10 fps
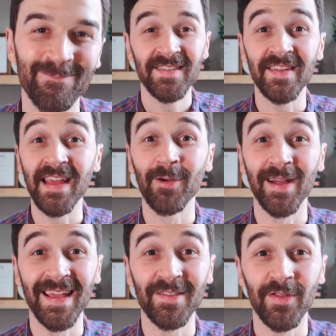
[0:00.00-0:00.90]
Today we're
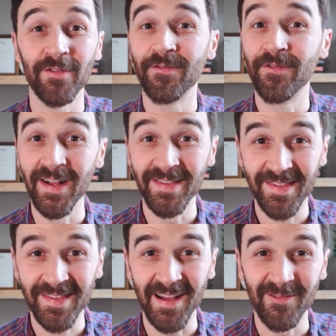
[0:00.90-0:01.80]
gonna get to the fun
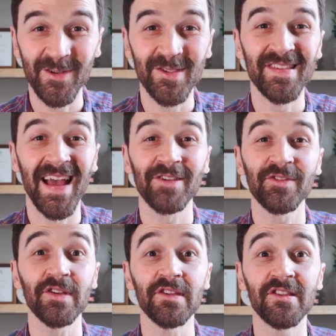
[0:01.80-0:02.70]
stuff, which is
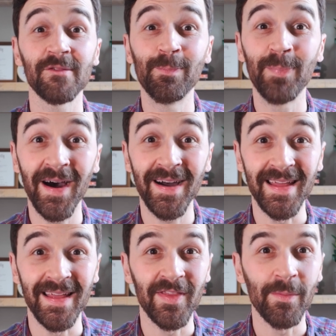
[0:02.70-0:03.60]
actually
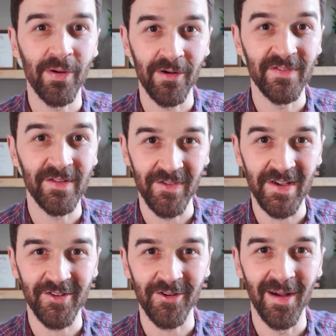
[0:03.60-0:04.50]
spotting the perfect
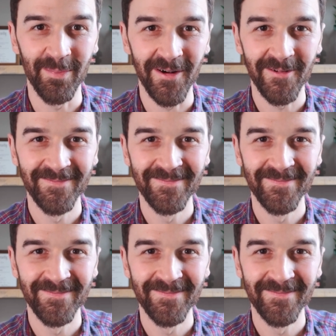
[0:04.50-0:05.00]
fixer-upper.